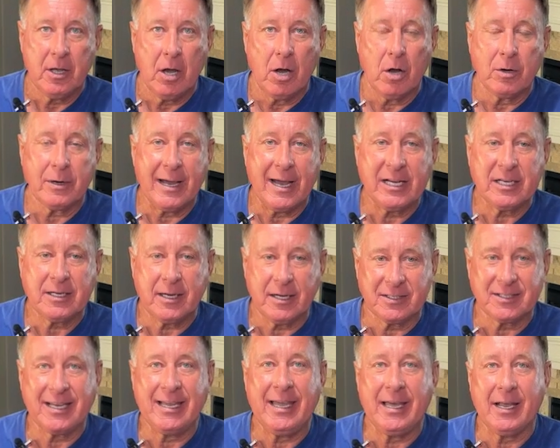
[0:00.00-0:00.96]
okay,
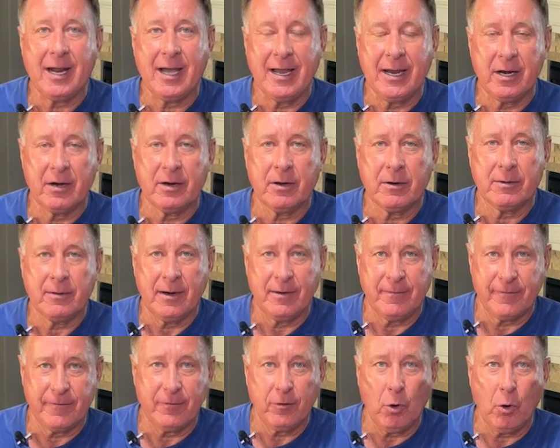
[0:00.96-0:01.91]
because again, I hear
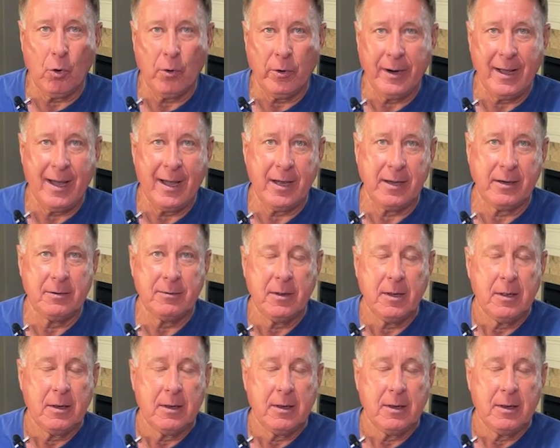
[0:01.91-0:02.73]
in Florida, and a